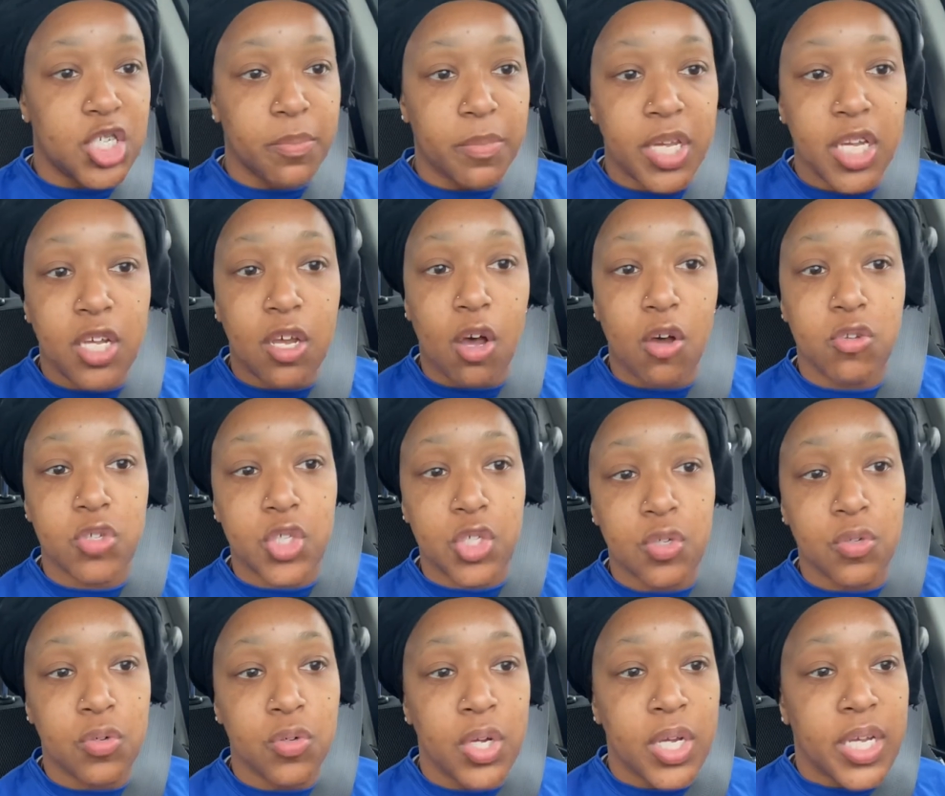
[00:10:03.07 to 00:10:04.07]
he goes
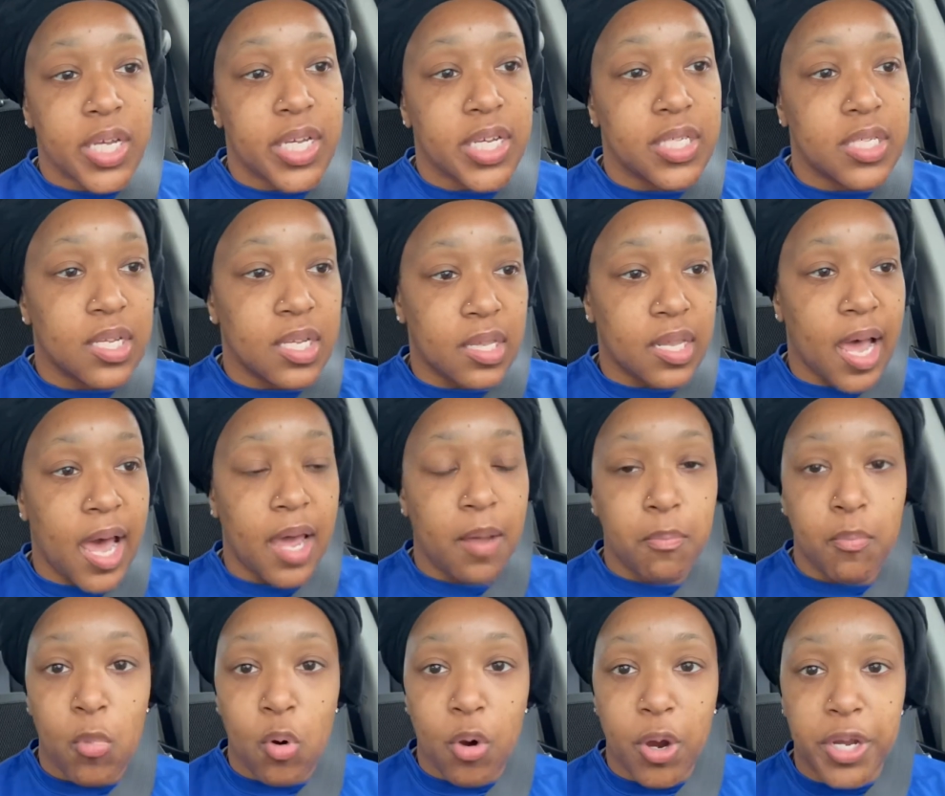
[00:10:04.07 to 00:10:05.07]
to is a lot
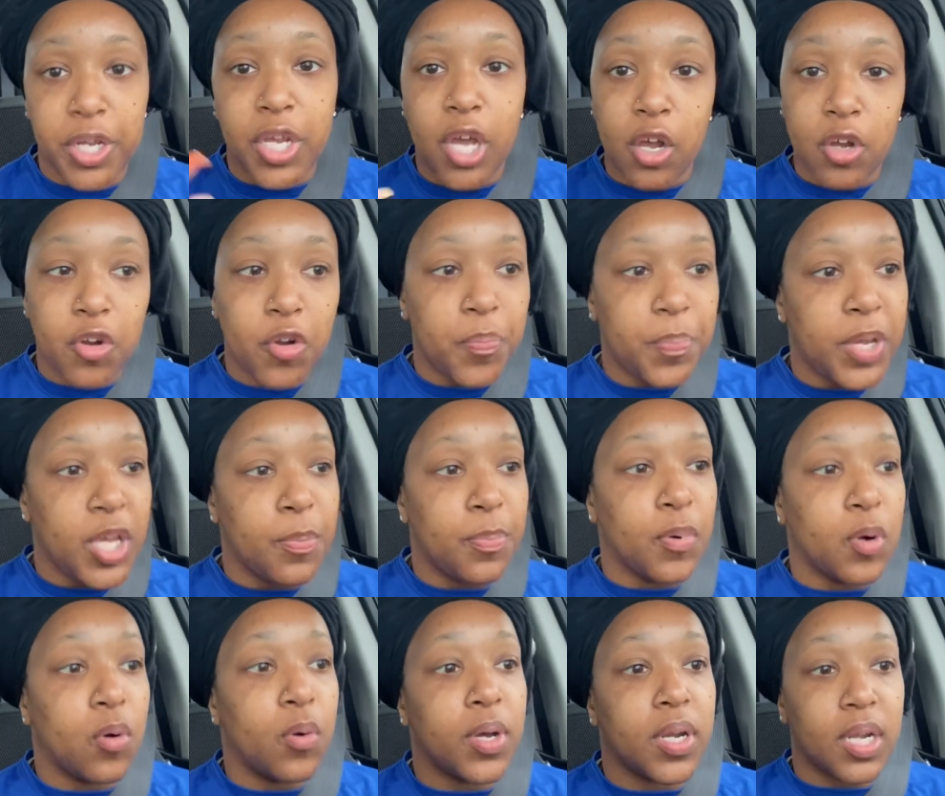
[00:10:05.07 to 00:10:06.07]
more younger
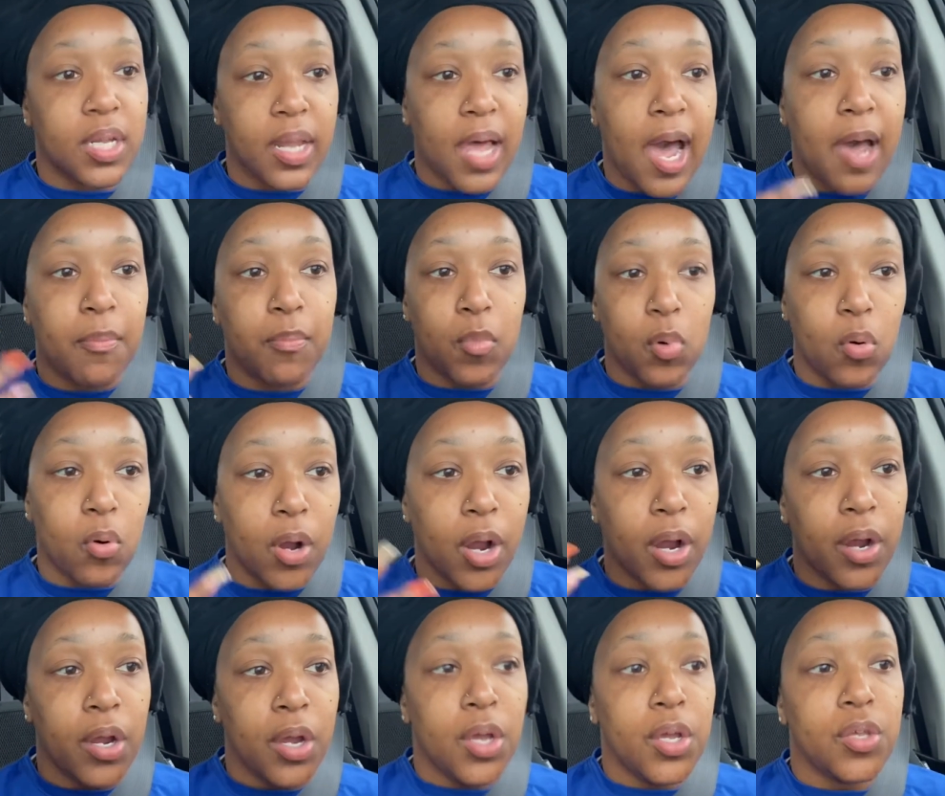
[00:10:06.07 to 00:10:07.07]
people and a lot
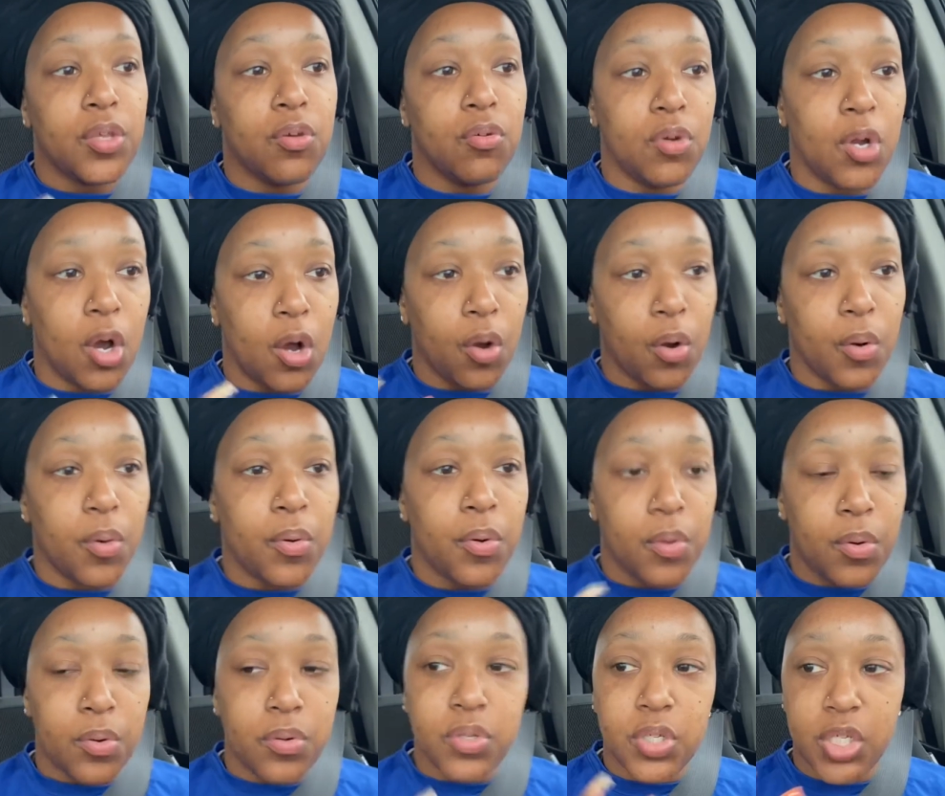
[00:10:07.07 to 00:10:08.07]
more, you know,
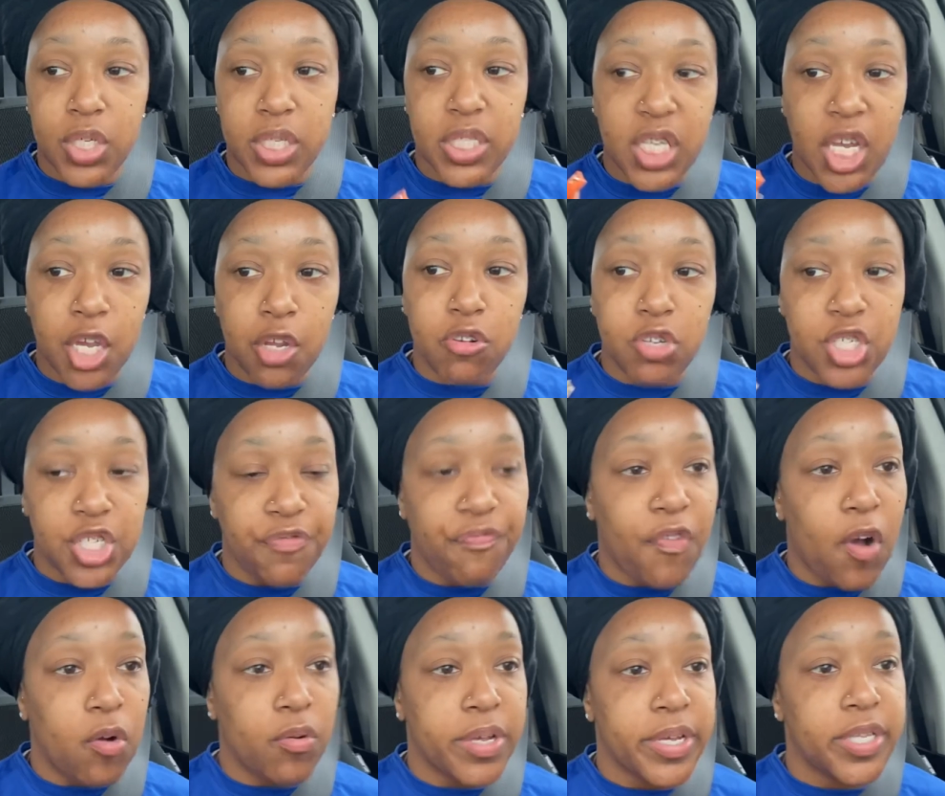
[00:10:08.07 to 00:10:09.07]
just energy
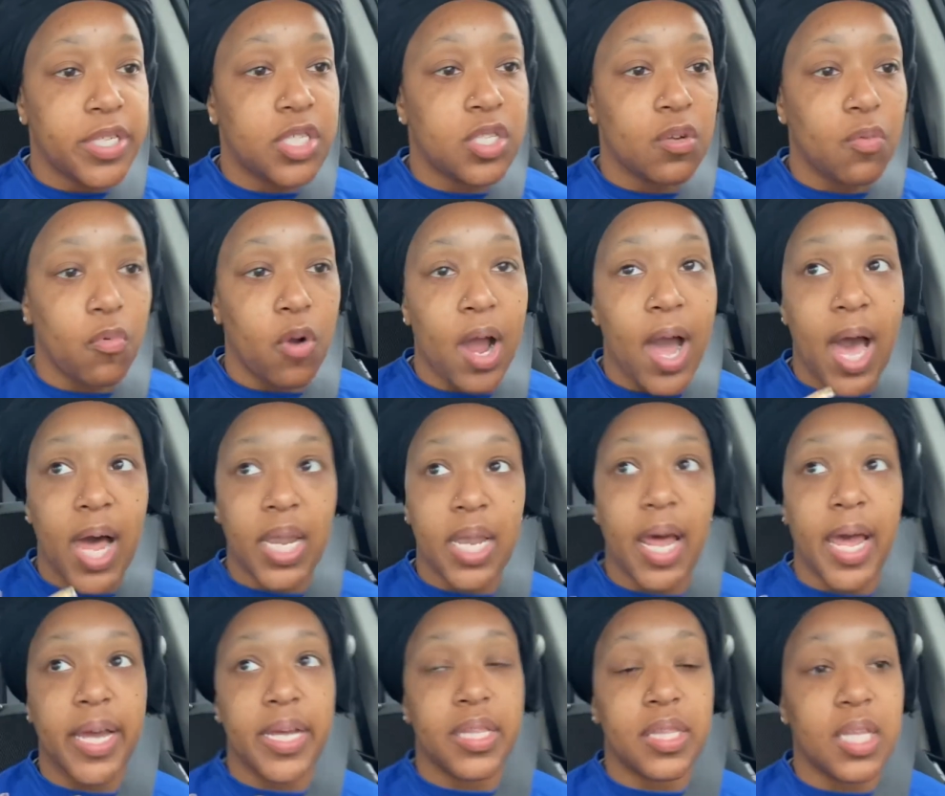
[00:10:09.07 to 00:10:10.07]
focused, where I
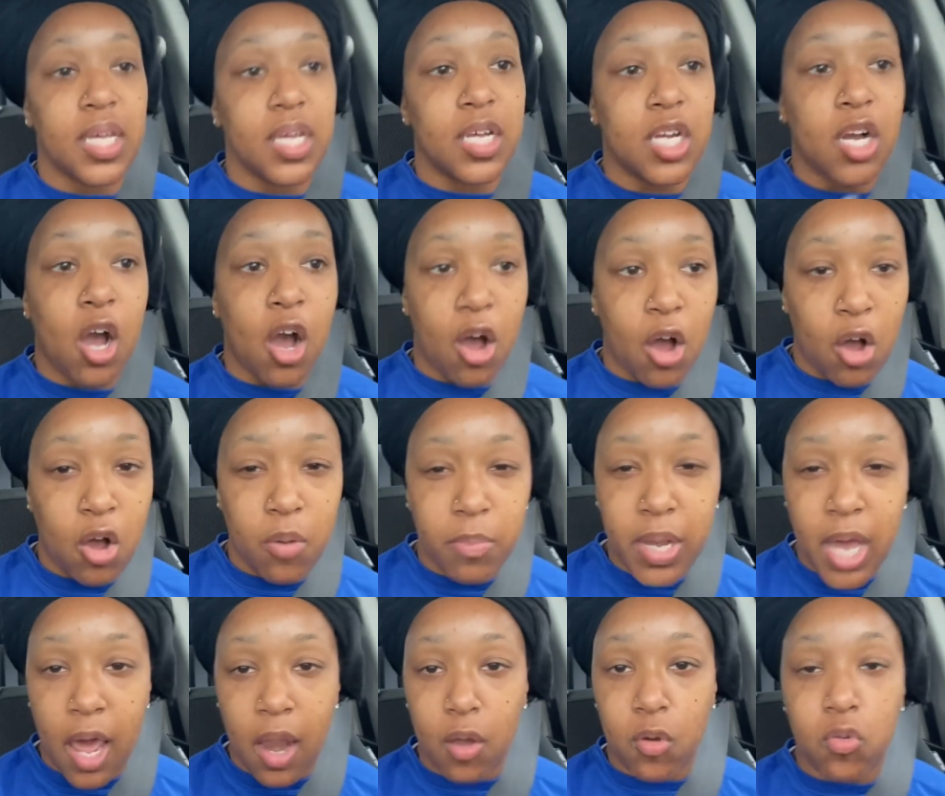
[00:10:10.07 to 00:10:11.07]
like the calm,
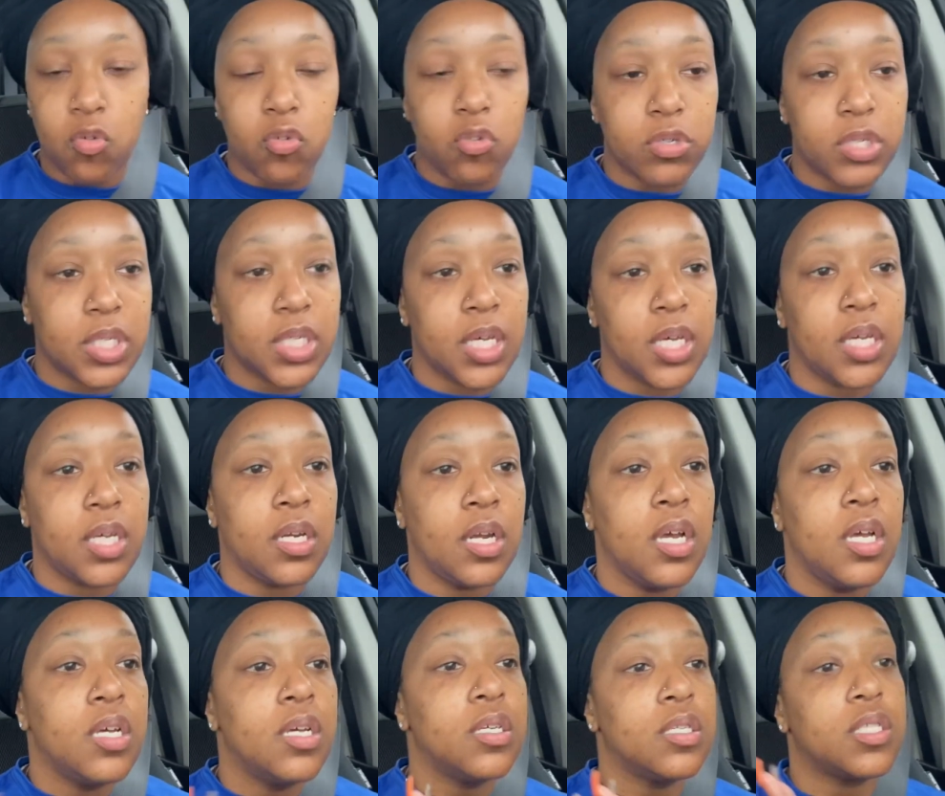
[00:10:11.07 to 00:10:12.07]
kind of cool scene.
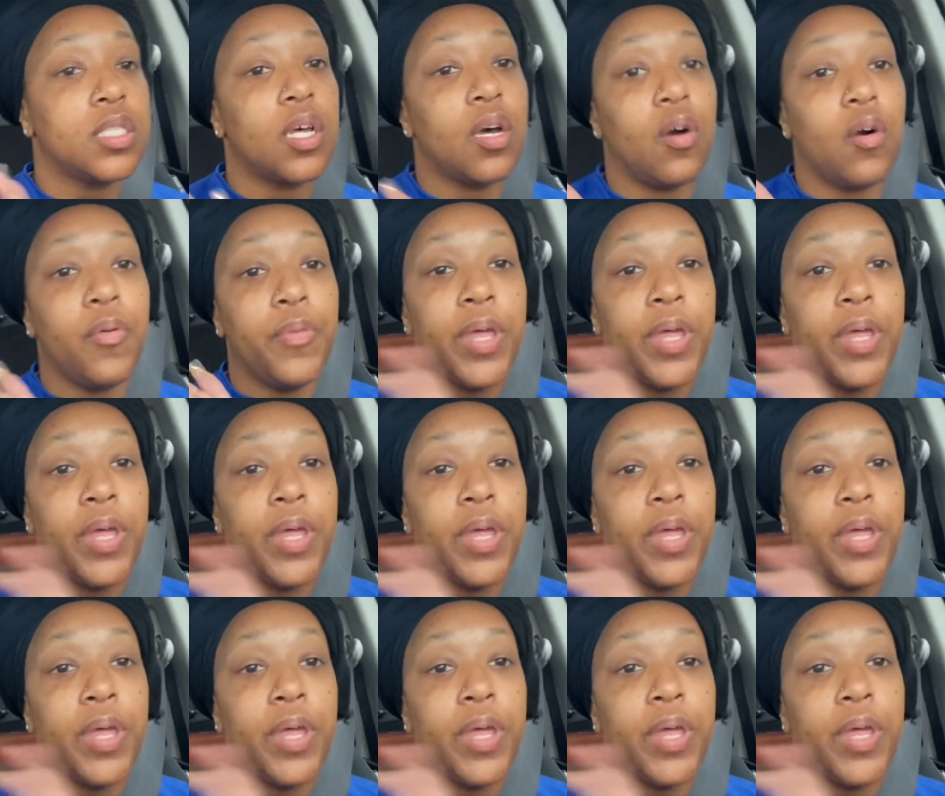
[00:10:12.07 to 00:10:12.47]
So